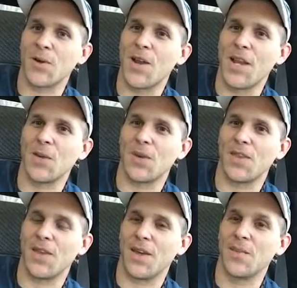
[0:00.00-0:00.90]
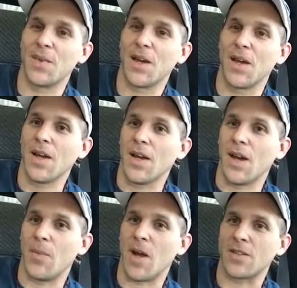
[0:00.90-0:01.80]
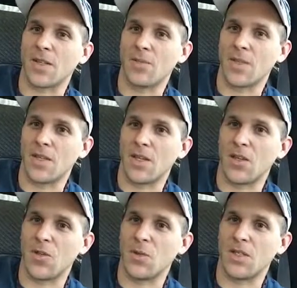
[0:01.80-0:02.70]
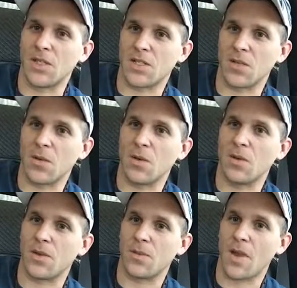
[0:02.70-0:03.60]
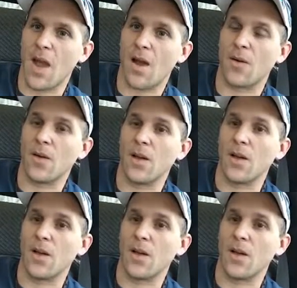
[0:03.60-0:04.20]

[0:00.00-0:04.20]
agreeing with them about something that you would disagree with them now,